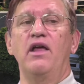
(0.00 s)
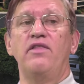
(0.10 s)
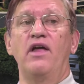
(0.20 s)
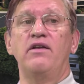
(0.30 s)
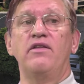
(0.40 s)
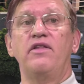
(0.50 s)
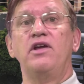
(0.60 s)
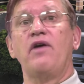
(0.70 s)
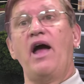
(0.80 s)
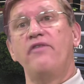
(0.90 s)
then the
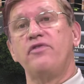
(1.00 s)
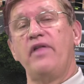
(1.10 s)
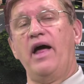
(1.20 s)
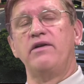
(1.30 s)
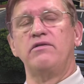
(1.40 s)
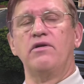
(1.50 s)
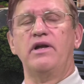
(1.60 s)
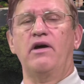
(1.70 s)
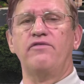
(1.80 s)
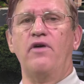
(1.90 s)
year after that,
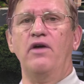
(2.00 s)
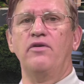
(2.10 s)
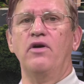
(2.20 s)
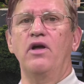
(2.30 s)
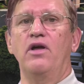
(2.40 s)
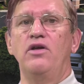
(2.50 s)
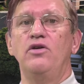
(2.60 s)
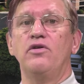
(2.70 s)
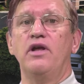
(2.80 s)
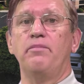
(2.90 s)
looking out farther,
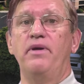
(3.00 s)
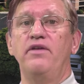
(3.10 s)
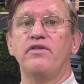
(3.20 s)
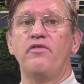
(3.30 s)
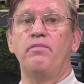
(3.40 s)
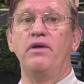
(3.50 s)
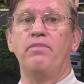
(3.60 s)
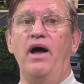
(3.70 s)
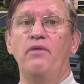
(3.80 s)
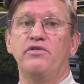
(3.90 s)
you'll get a piece of a big
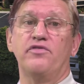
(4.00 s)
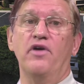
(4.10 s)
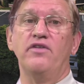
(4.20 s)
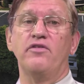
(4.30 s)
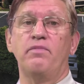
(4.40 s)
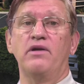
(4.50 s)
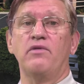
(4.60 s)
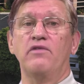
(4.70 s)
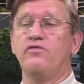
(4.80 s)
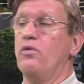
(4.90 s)
pie, which for us has been
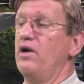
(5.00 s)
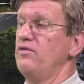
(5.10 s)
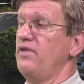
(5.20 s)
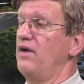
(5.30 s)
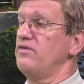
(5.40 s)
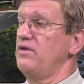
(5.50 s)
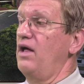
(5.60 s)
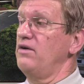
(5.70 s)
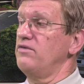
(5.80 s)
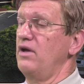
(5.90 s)
around
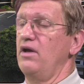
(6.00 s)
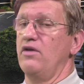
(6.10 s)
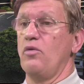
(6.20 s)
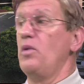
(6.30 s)
$400,000.